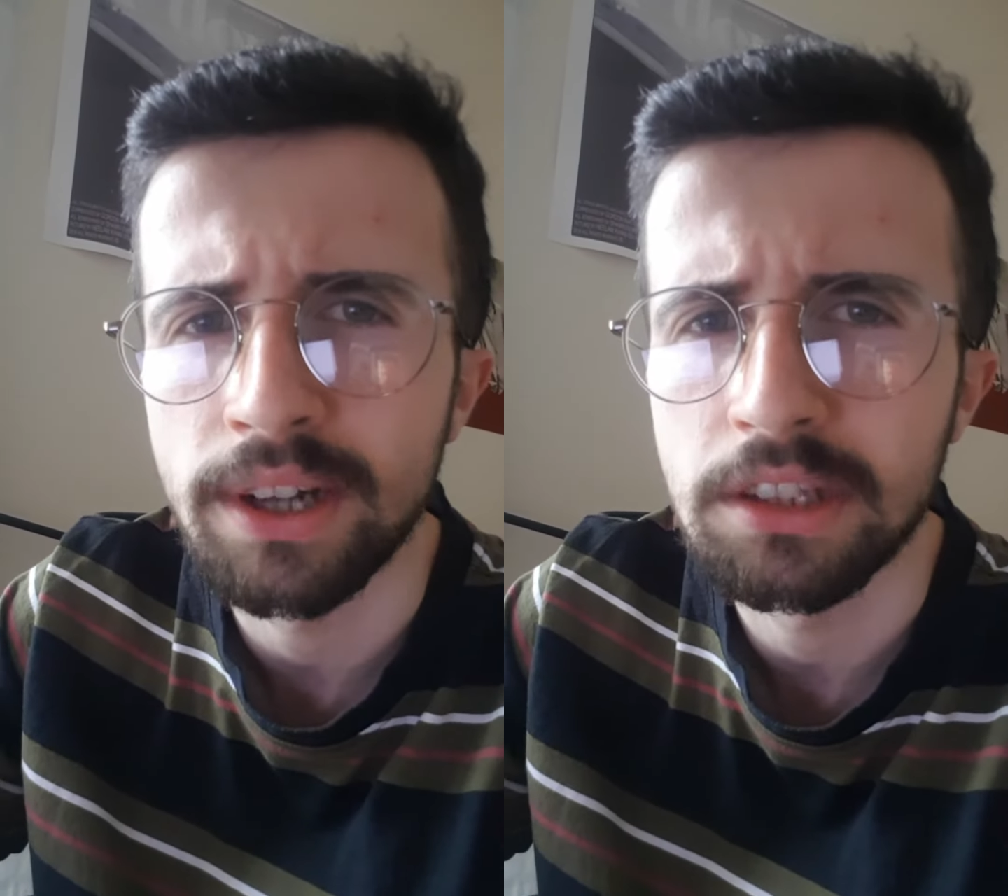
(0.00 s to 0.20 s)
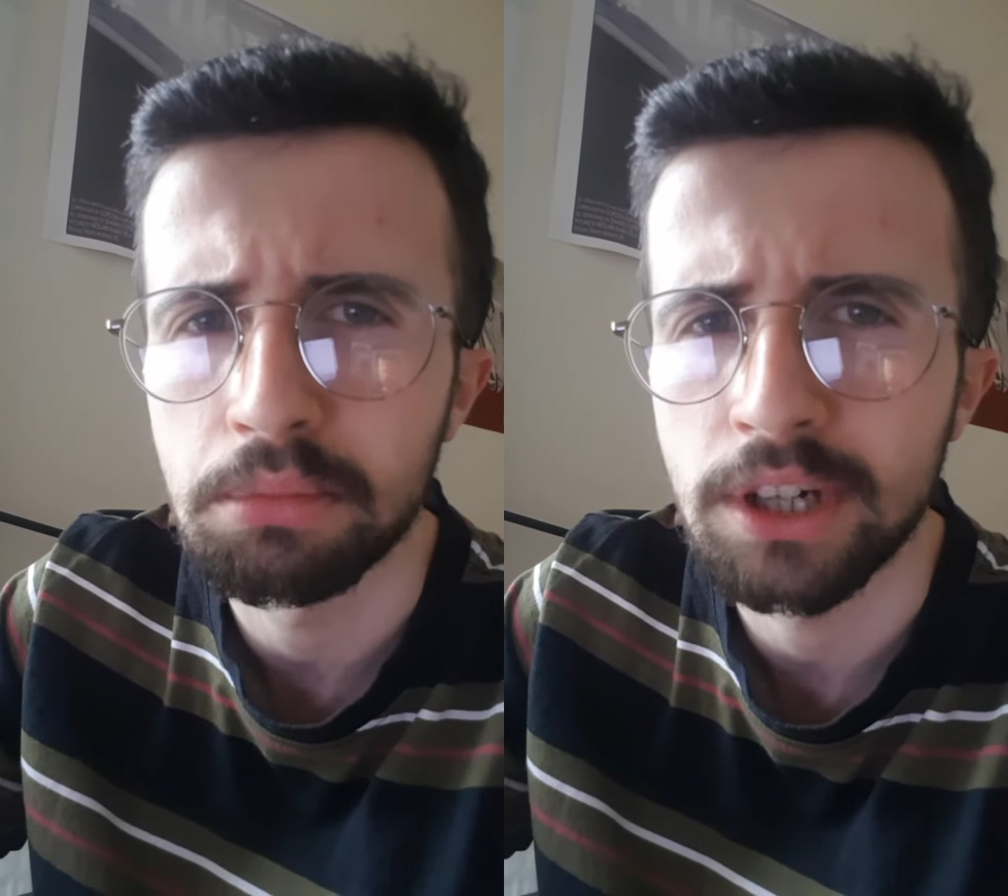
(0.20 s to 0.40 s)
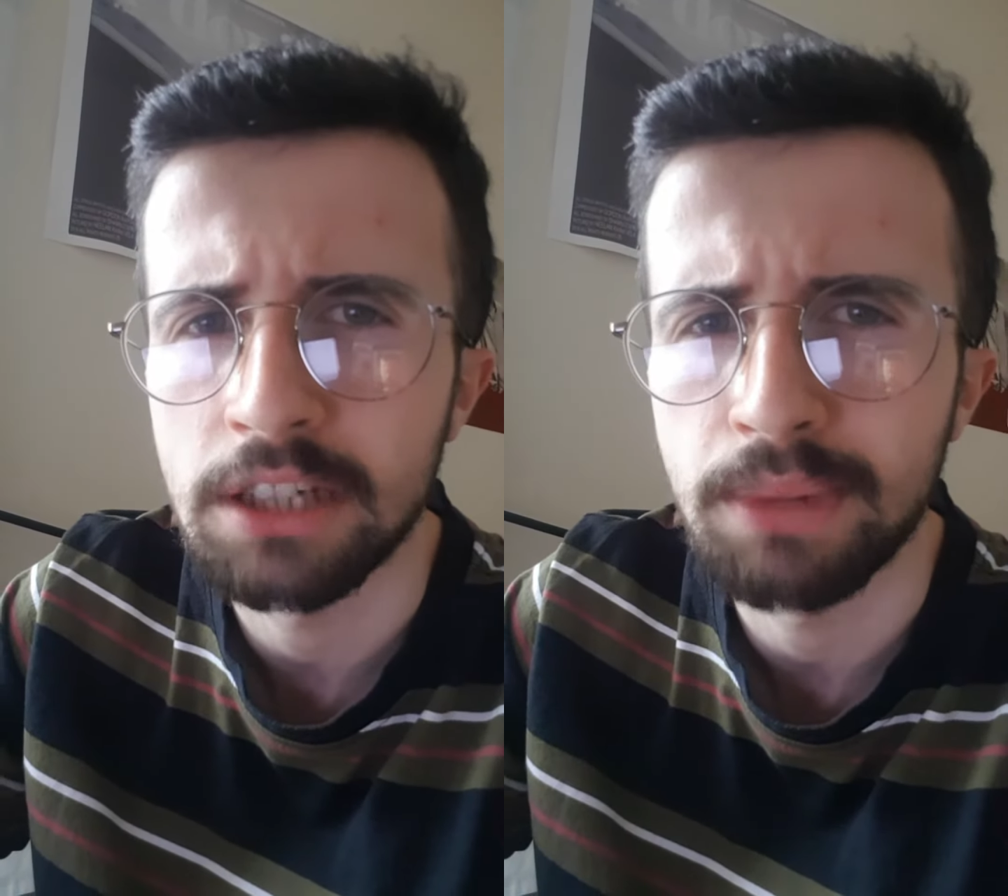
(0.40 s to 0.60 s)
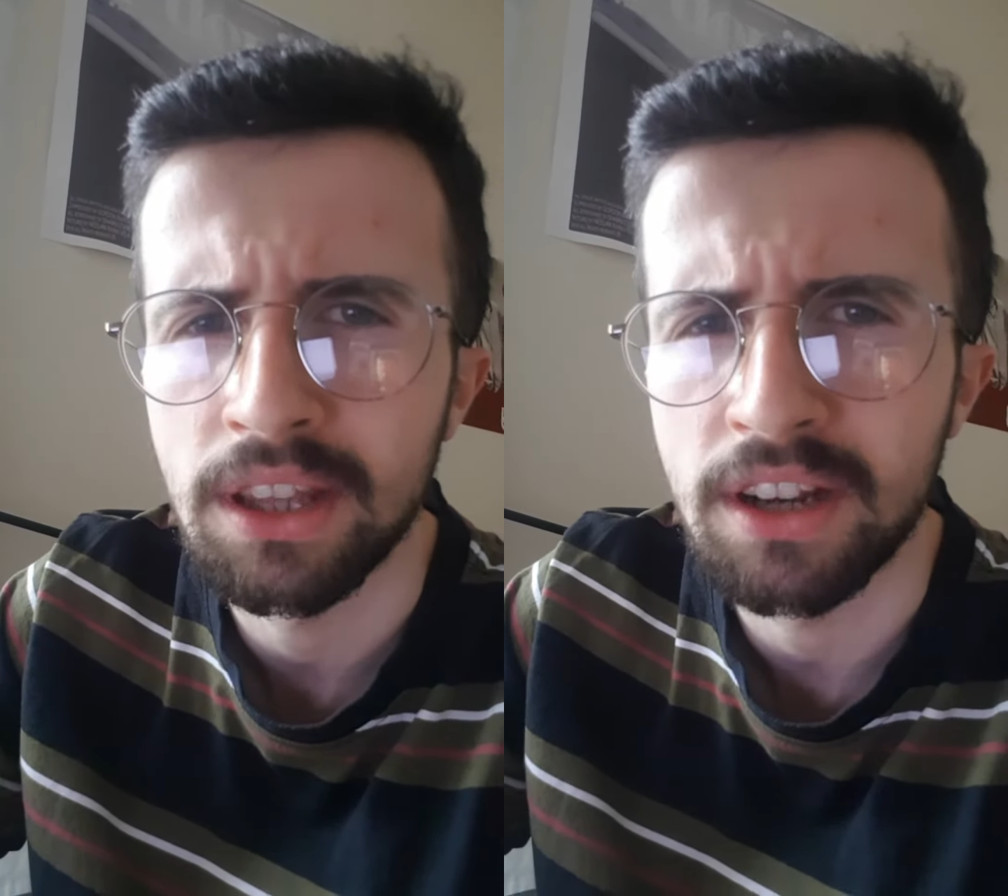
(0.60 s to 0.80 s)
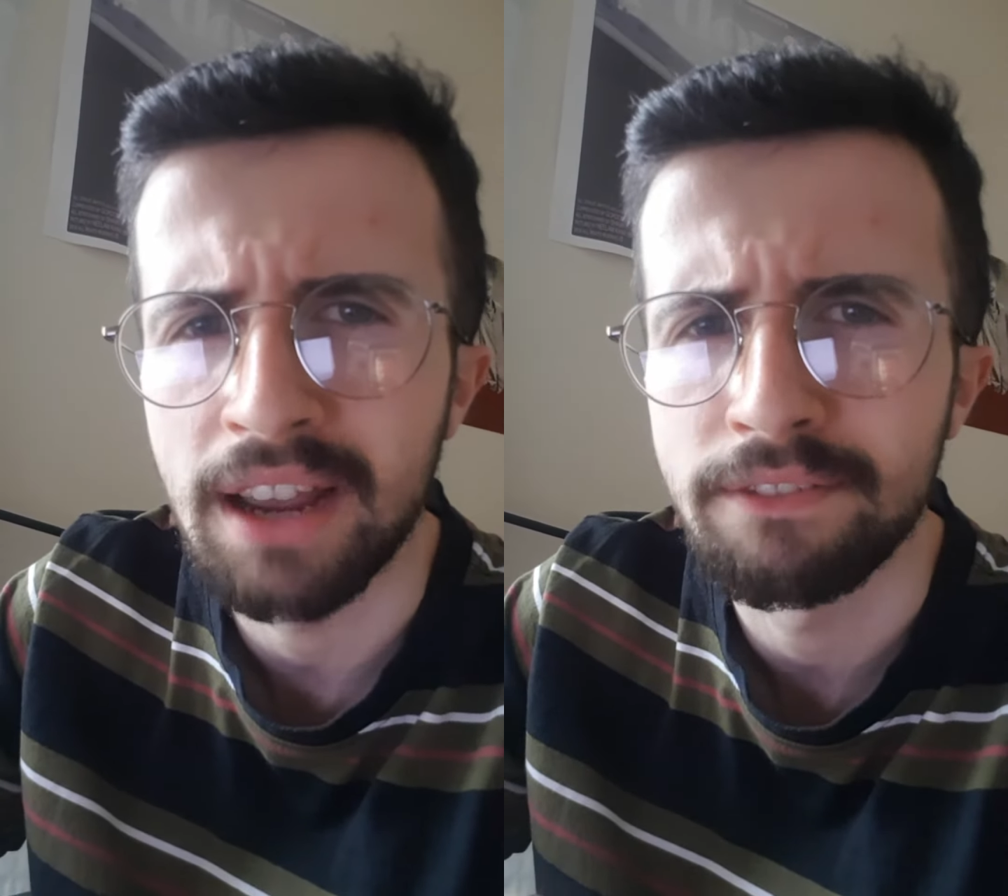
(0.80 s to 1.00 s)
surprised by the
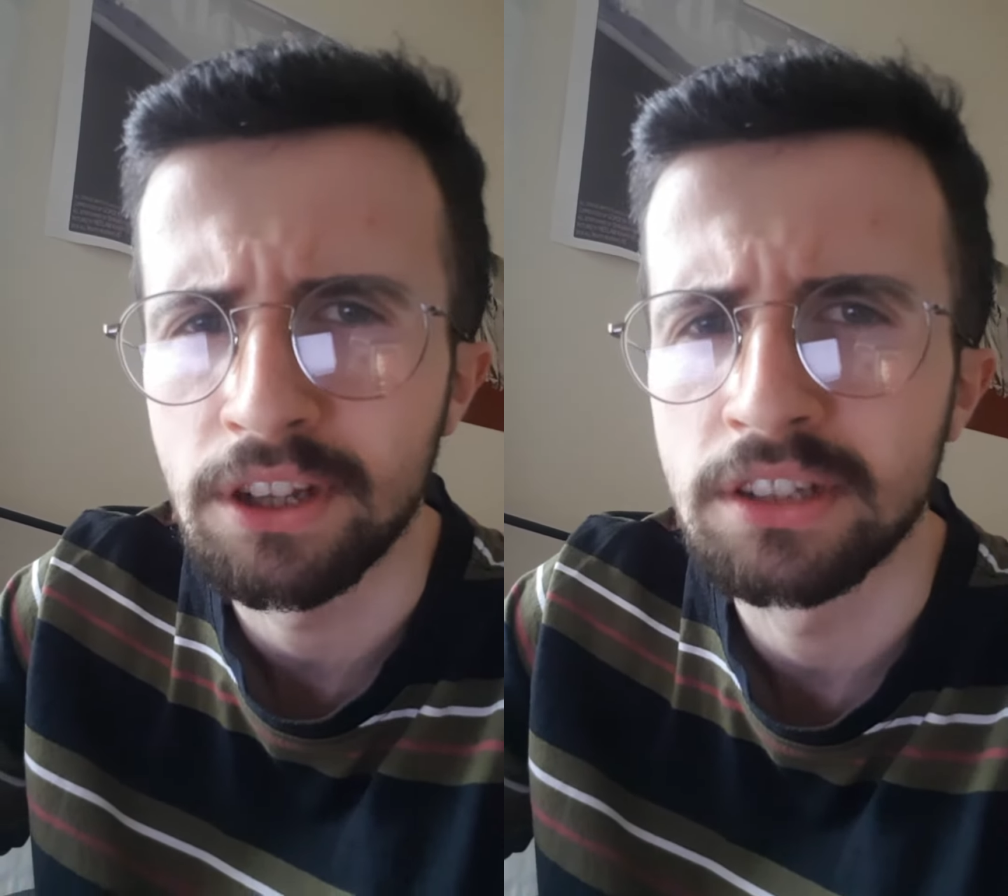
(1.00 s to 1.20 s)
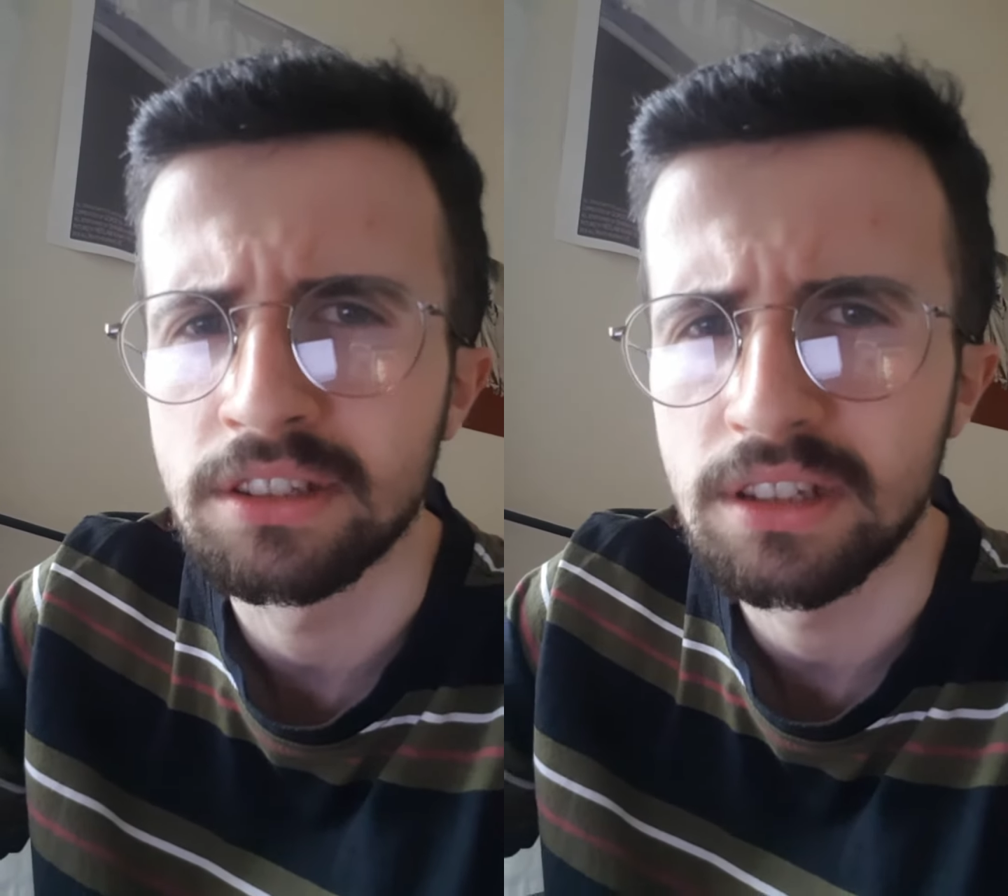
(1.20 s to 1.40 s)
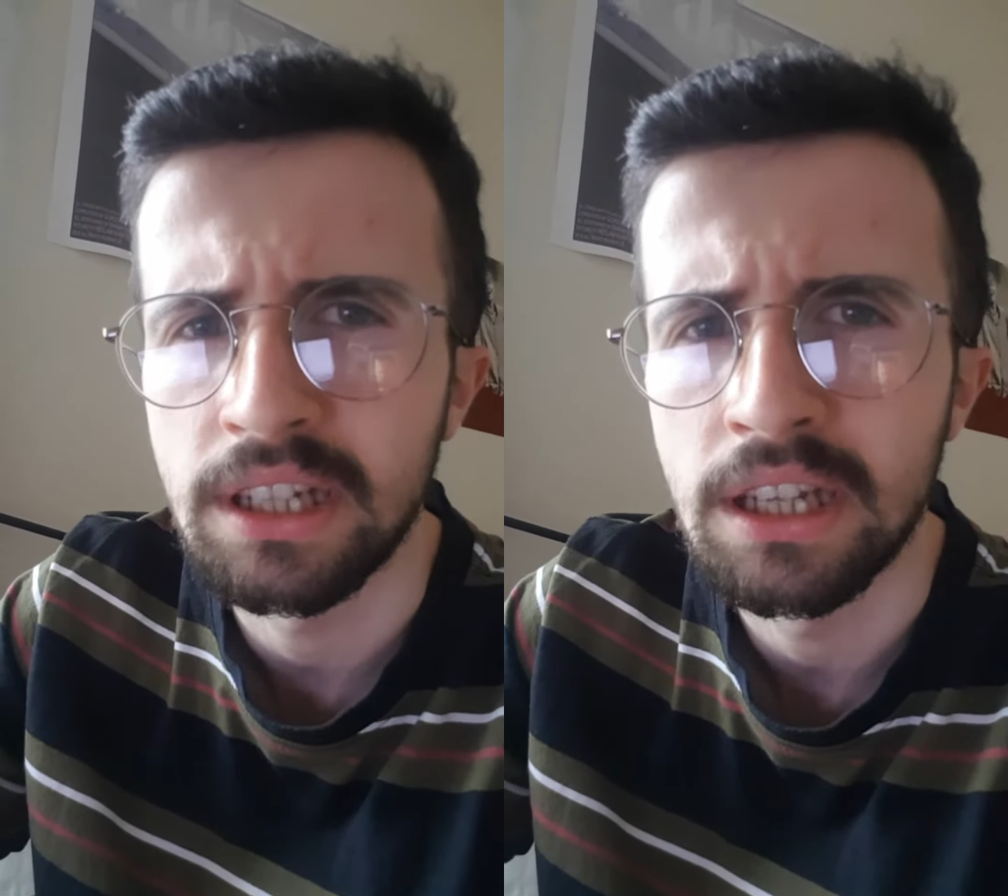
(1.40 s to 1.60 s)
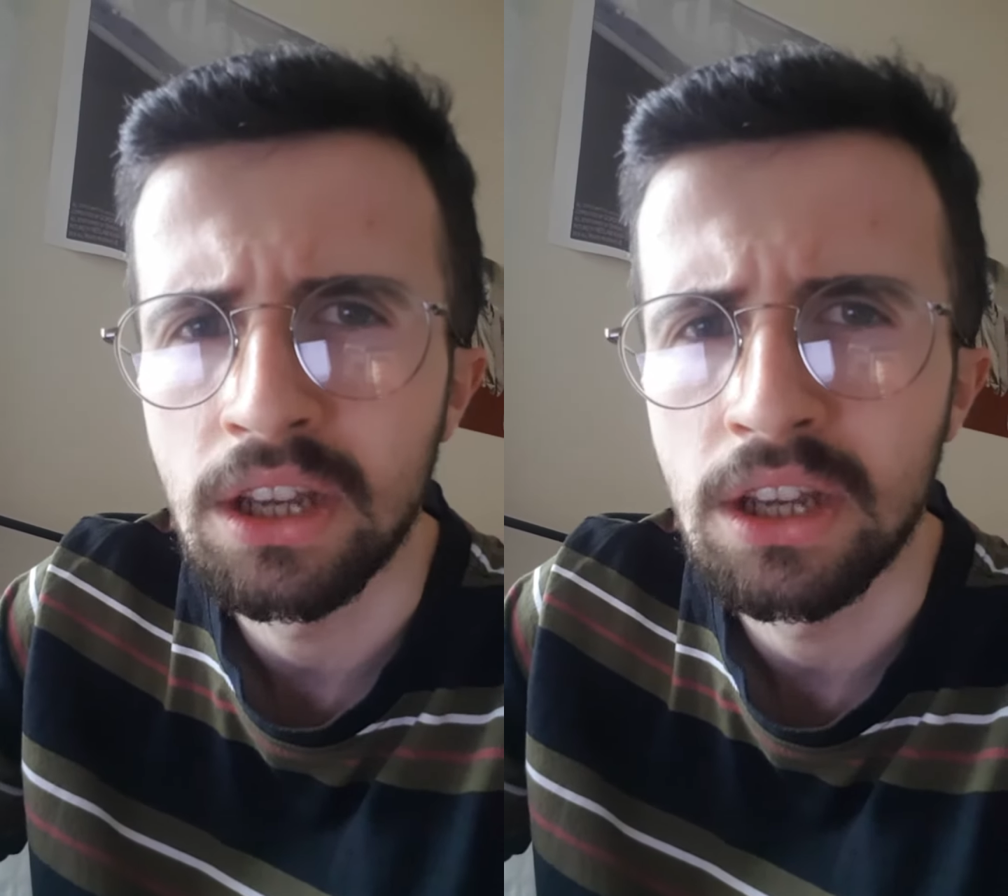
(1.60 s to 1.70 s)
diversity